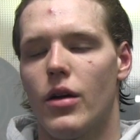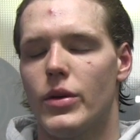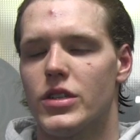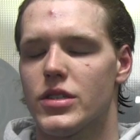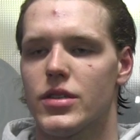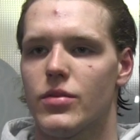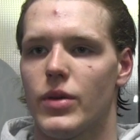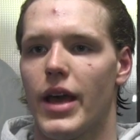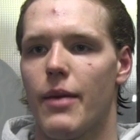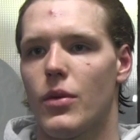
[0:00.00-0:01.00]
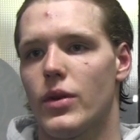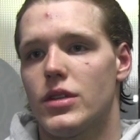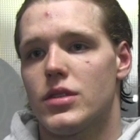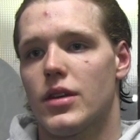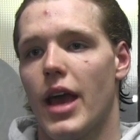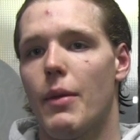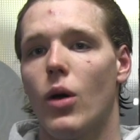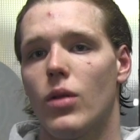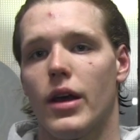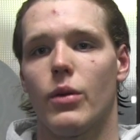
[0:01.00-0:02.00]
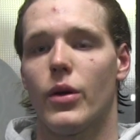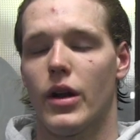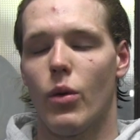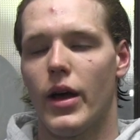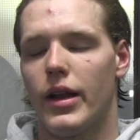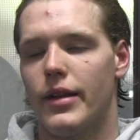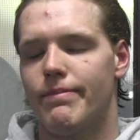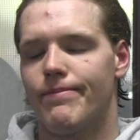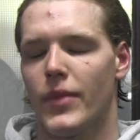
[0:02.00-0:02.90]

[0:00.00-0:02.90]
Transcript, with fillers: We just we came we just came out like we were going to win, and